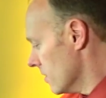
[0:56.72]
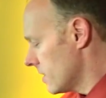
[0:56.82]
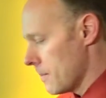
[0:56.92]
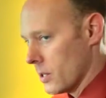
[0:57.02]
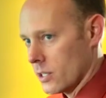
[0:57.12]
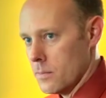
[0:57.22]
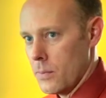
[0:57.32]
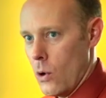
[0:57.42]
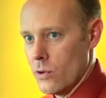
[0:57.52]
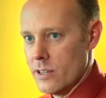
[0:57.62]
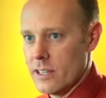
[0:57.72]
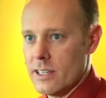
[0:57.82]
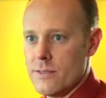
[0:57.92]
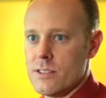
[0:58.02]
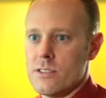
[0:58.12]
as a separate component, it
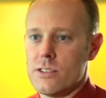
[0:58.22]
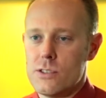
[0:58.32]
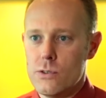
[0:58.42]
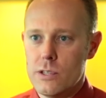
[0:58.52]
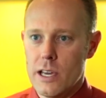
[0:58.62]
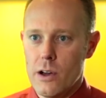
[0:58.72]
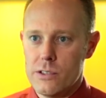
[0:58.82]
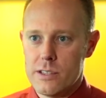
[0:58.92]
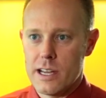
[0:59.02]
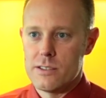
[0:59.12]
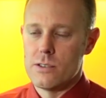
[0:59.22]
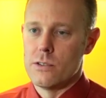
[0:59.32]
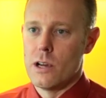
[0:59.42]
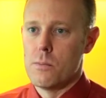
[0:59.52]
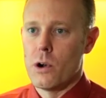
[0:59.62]
gives the studio, design
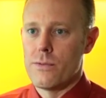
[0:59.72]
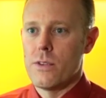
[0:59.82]
studio, more